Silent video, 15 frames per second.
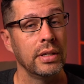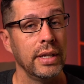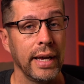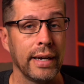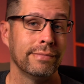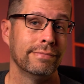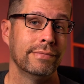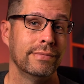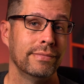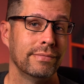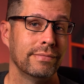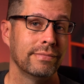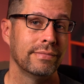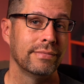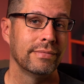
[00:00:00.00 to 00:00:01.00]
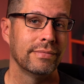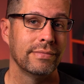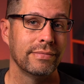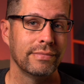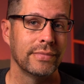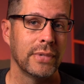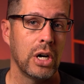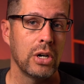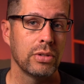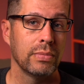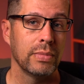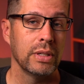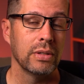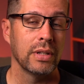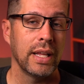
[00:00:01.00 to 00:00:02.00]
yeah, awesome
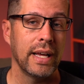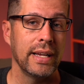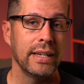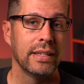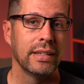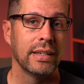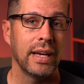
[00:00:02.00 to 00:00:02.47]
little light.